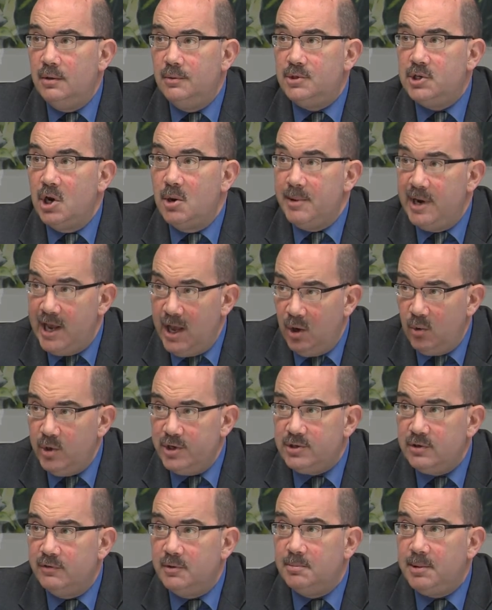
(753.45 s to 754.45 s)
Chairman
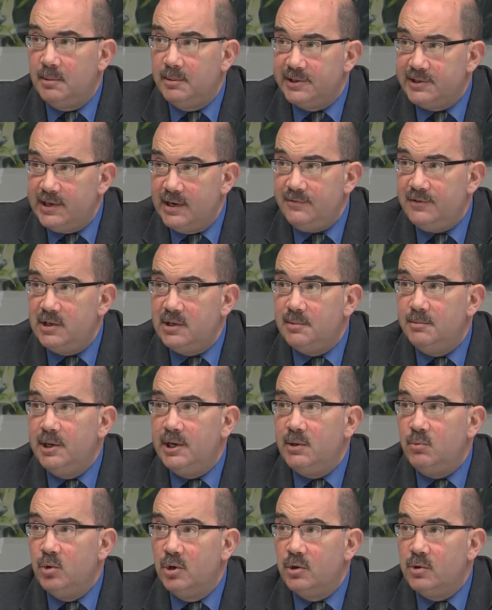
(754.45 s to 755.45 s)
Elrich of the Public Safety
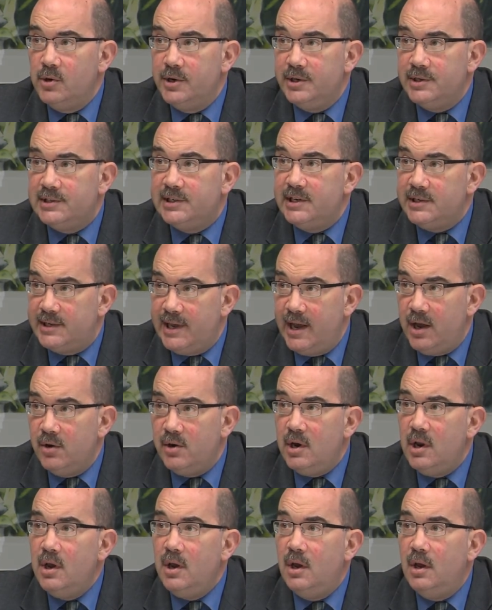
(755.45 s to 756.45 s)
Committee, we're going to sit
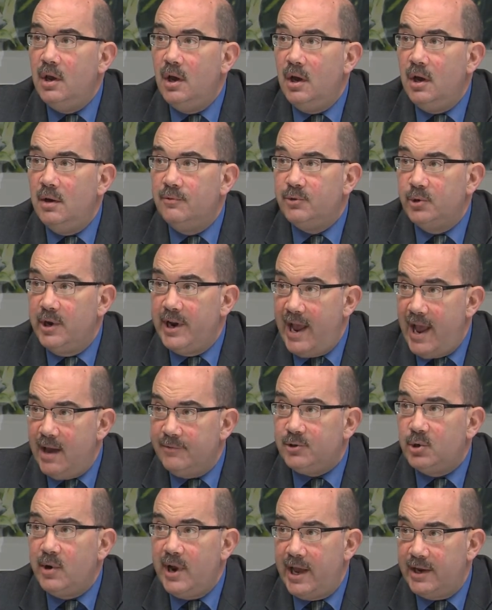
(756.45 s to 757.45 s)
down for an
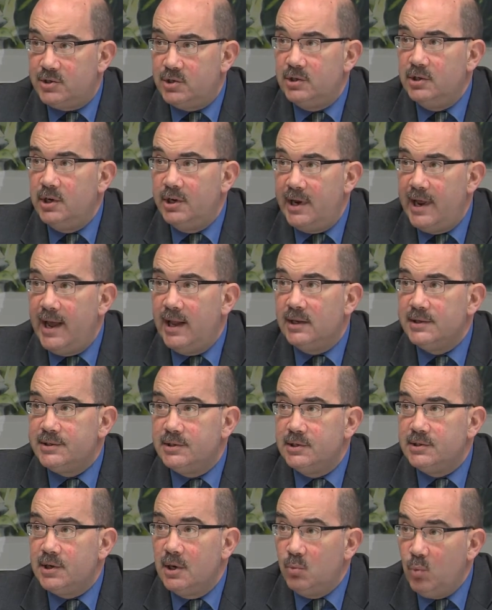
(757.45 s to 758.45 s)
after-action
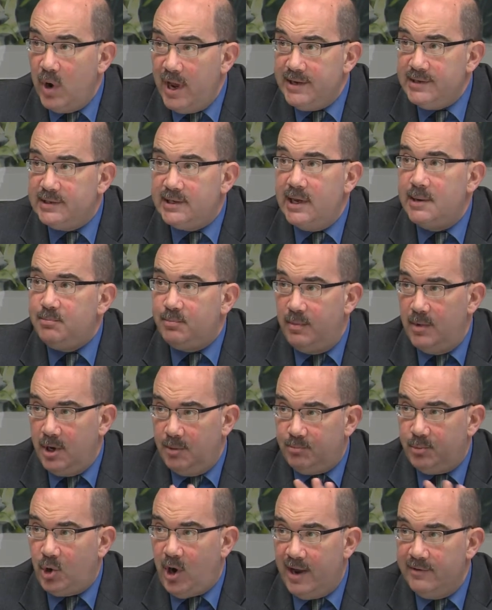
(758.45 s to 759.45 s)
analysis on Wednesday, a
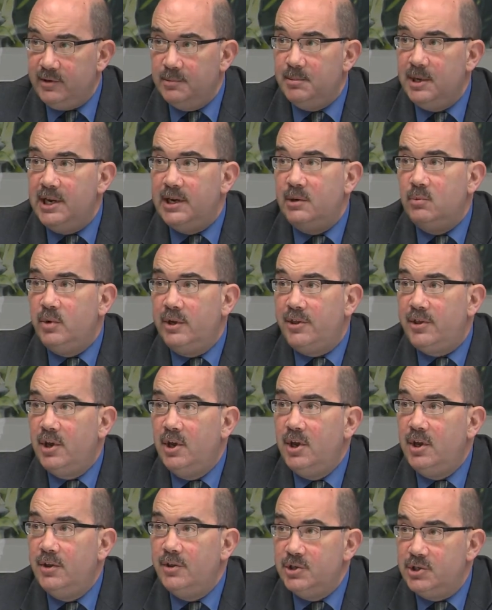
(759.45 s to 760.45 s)
private meeting with
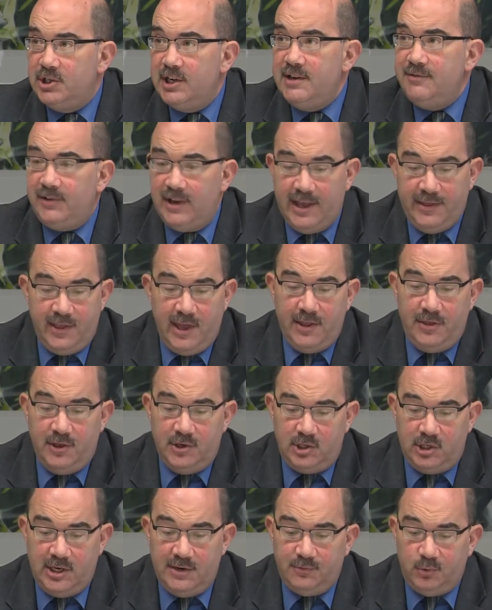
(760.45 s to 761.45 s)
the chief, and then the
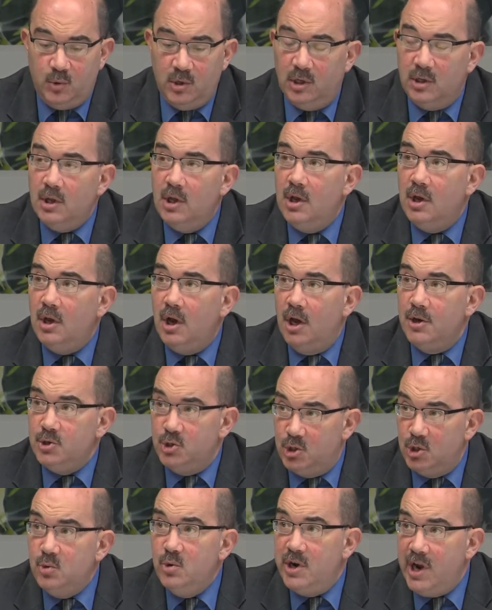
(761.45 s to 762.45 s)
chief will, on
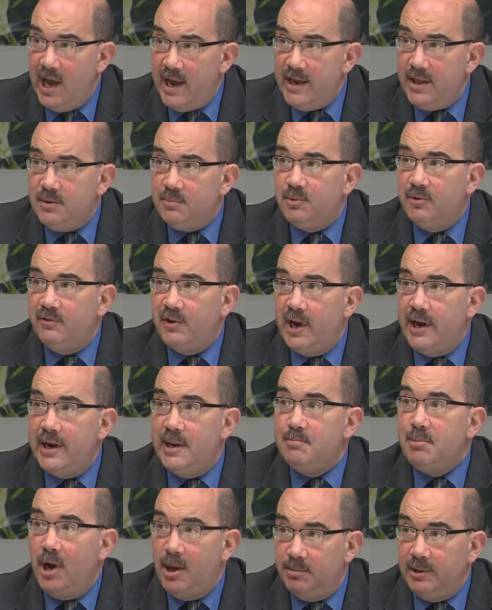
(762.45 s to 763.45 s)
June 9th, provide
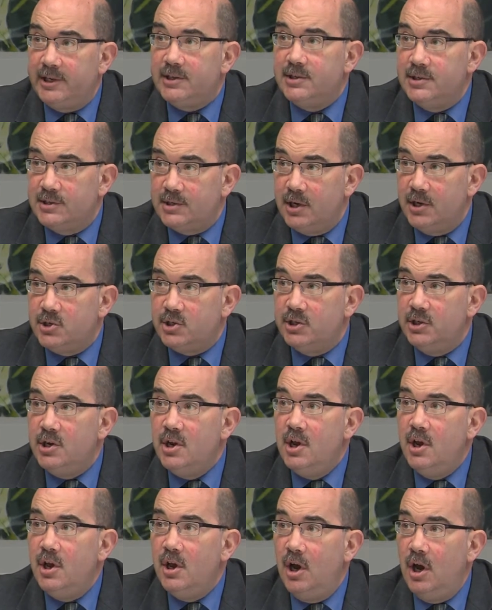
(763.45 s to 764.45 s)
a public discussion
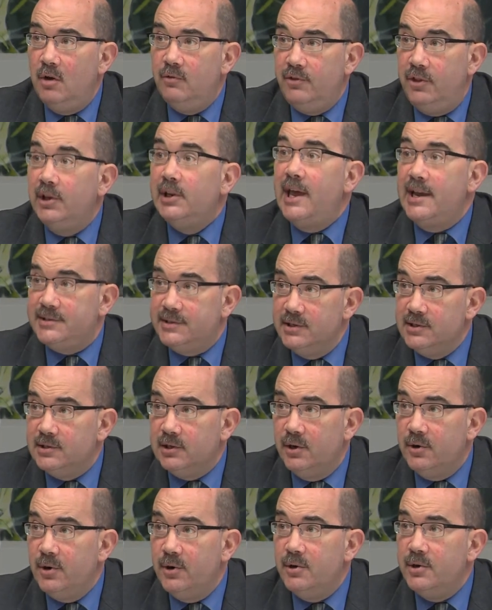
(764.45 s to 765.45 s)
of the lessons
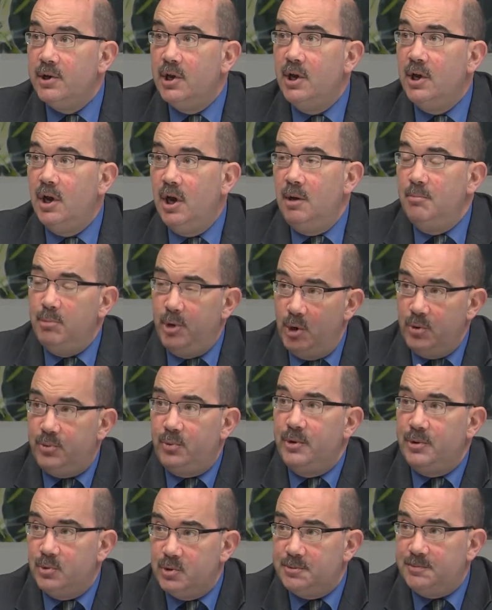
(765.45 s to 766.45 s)
learned, both
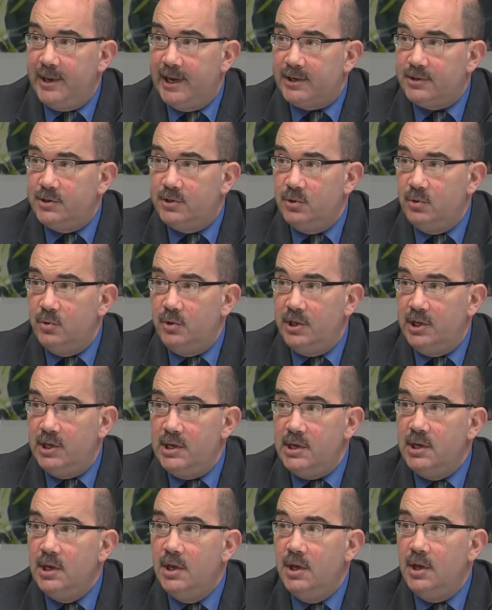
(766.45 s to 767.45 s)
with respect to
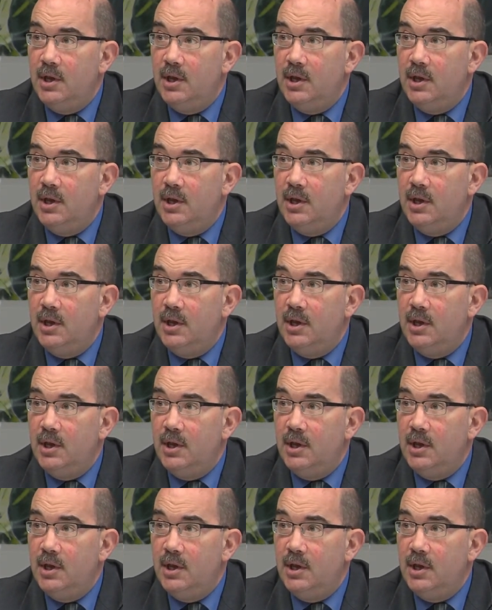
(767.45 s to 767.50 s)
the